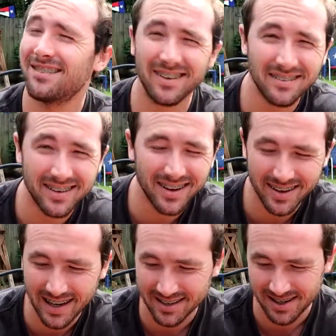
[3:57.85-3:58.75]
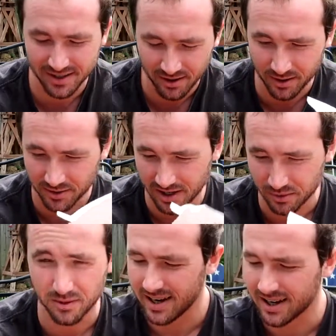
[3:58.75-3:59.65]
We haven't even done the dance yet. She already knows how to
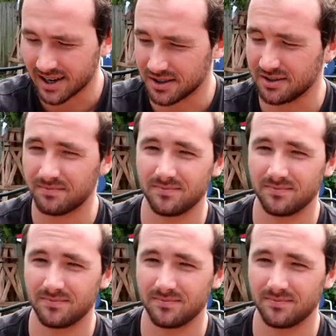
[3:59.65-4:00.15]
do it. Hey, Dodger.